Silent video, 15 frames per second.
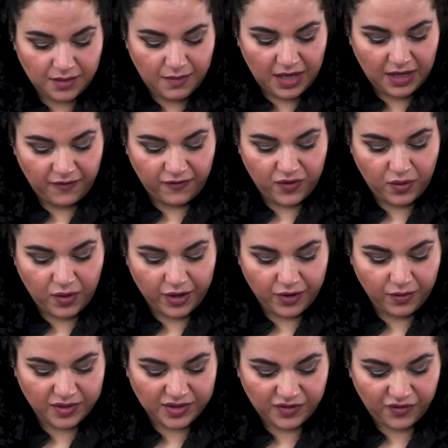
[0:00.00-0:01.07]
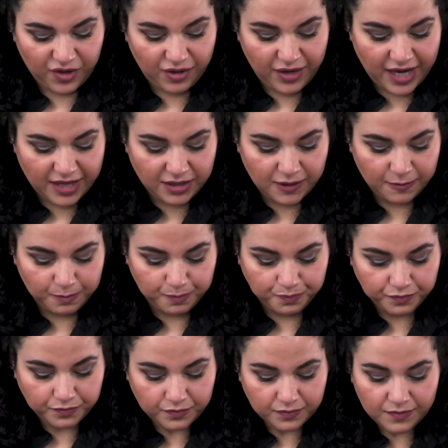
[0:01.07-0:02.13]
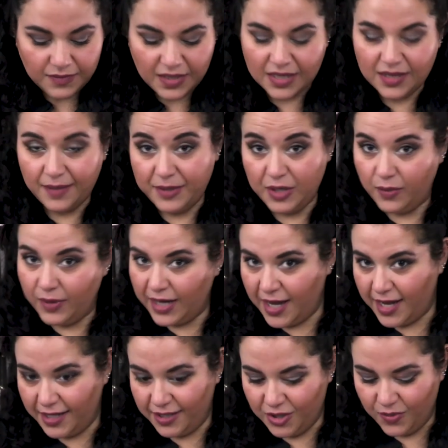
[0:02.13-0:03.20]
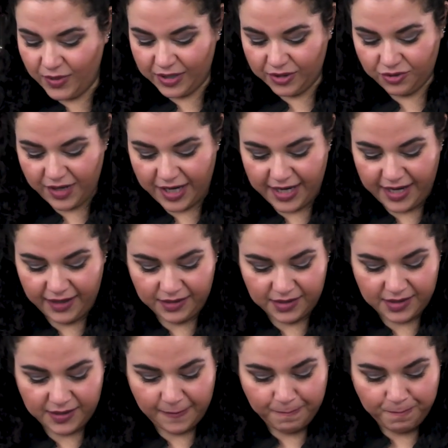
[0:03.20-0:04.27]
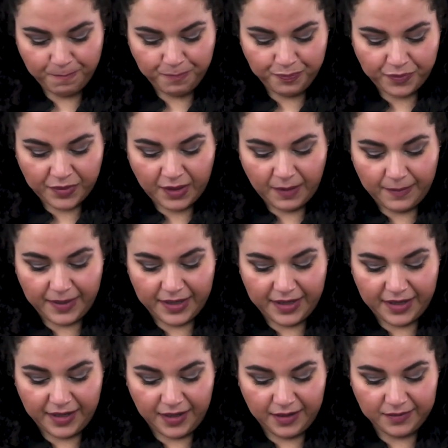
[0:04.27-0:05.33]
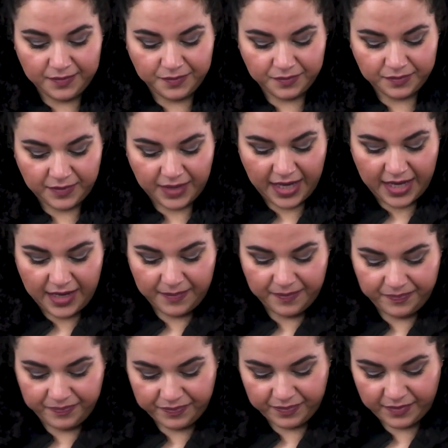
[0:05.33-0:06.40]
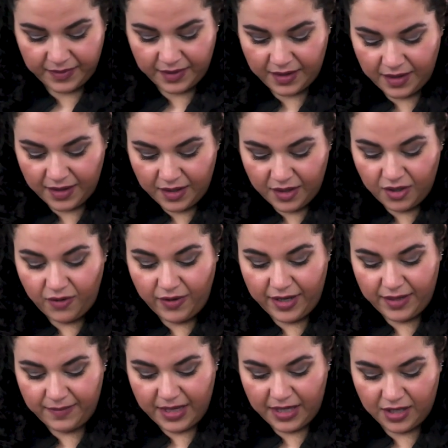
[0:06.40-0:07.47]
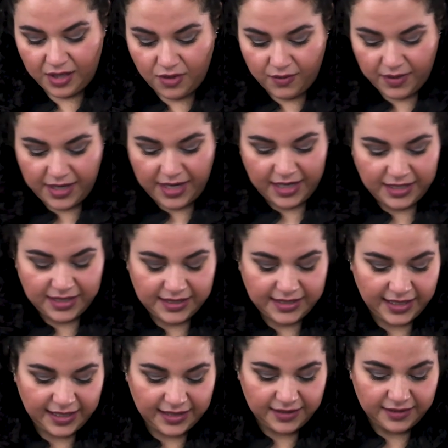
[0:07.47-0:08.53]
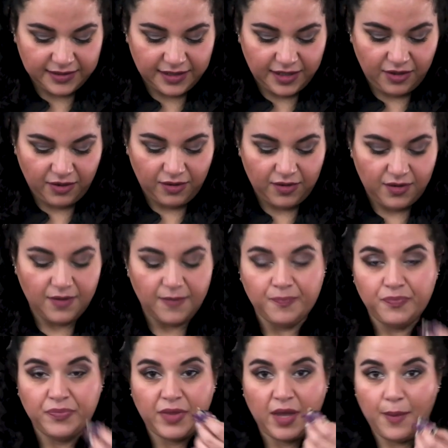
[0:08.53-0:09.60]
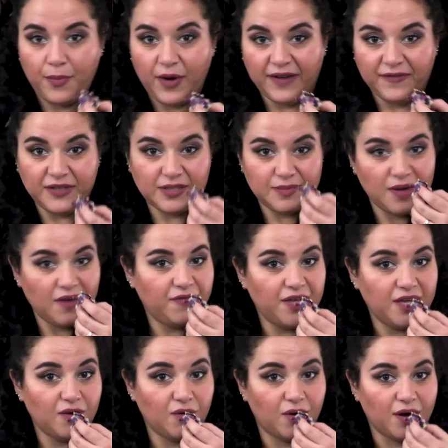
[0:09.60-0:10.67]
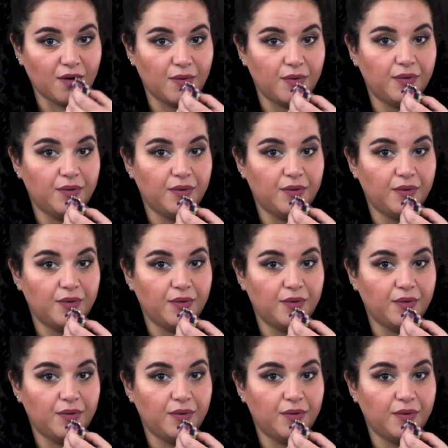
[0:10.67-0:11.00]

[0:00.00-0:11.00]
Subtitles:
and make a few other ones for you guys. Let me know what kind you want to try next. But hey, go ahead and make you a 90-second little breakfast muffin, or